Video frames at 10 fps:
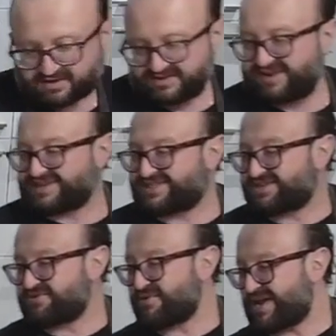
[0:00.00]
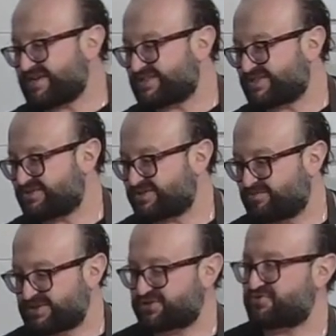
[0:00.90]
They're actually rated too. There's a
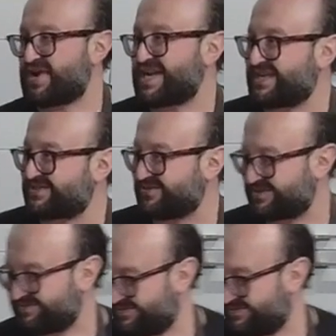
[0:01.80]
bunch of ratings on them.